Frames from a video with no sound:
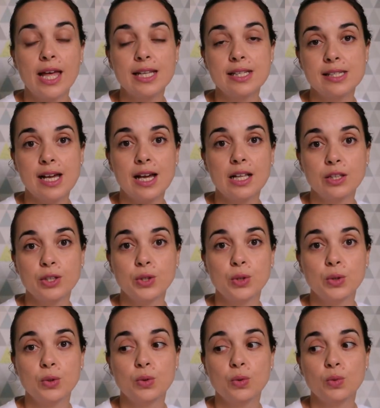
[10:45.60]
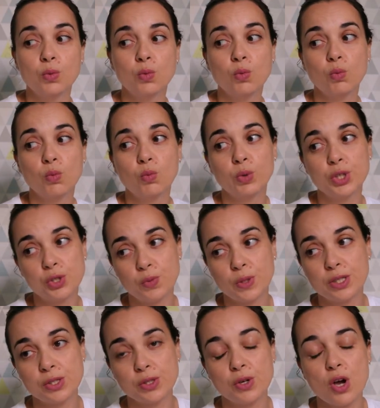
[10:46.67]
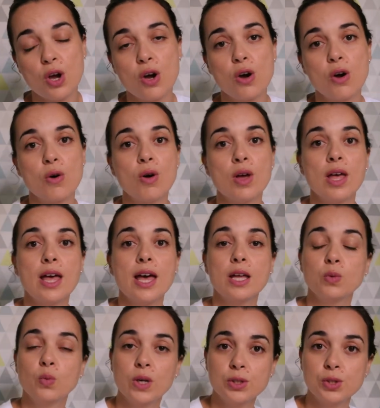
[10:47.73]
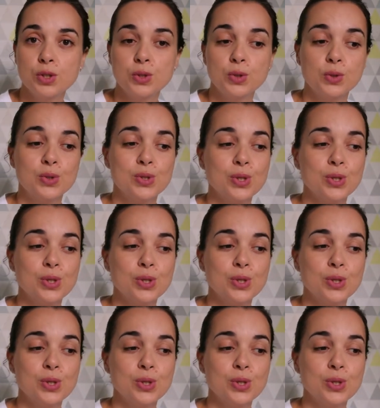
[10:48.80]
and tell you which way to go and what to do.